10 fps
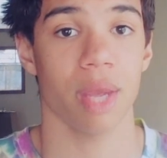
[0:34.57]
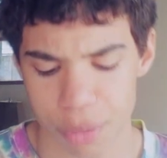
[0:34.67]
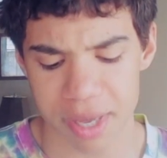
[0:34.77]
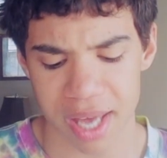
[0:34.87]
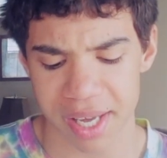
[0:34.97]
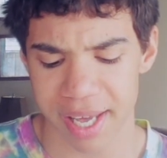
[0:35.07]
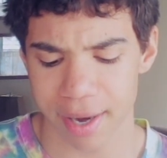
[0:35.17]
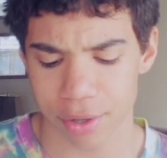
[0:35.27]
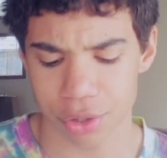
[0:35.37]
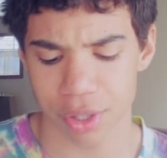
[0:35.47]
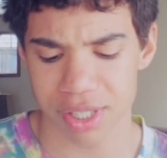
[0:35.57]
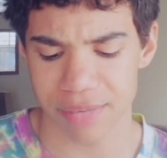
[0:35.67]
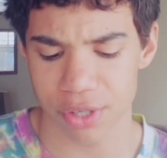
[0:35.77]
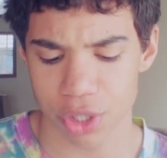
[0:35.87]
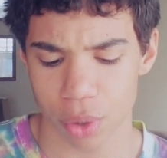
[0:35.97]
If you could be any character in a
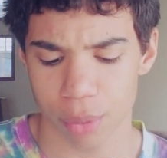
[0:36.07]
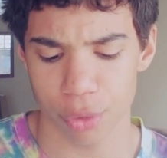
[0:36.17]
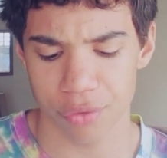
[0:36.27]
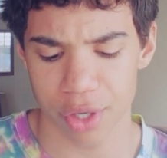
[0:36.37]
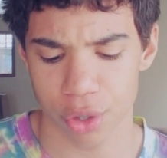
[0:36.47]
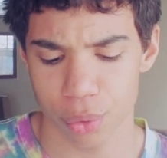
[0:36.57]
TV show or a movie,